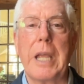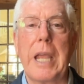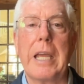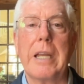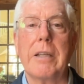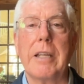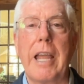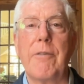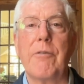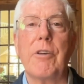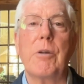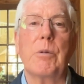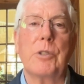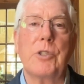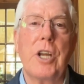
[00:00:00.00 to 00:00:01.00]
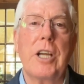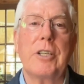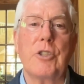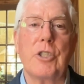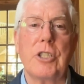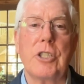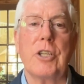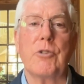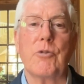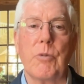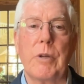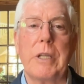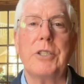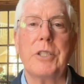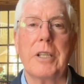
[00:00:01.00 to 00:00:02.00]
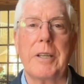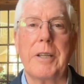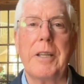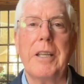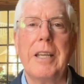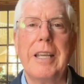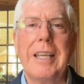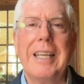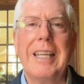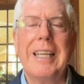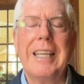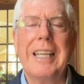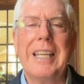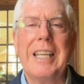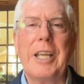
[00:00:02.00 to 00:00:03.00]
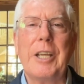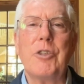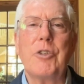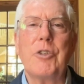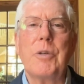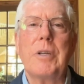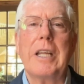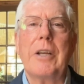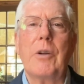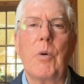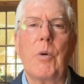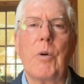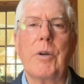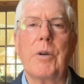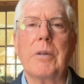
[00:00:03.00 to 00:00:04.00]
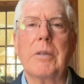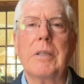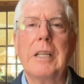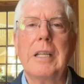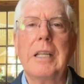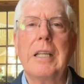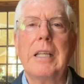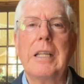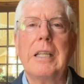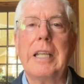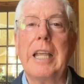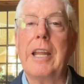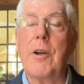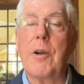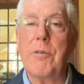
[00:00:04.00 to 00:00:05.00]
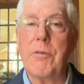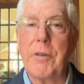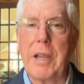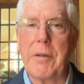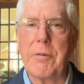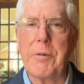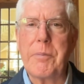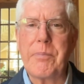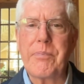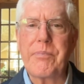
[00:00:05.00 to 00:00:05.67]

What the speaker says: And a federal judge just recently issued an order in our favor